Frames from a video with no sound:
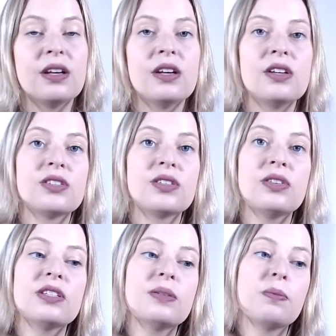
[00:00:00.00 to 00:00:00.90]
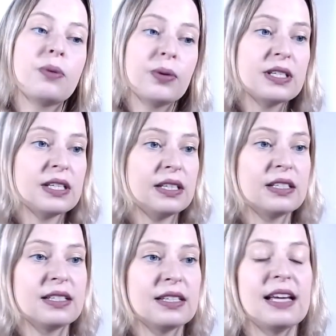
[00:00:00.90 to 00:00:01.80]
So it is important
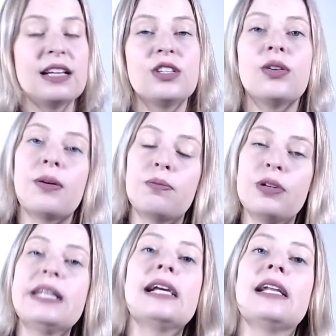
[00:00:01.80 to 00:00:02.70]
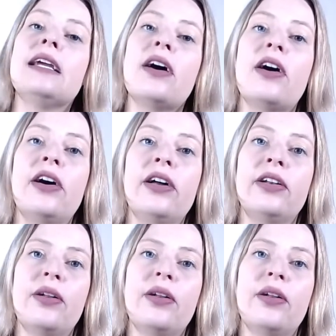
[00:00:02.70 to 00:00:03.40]
that you are pretty clear on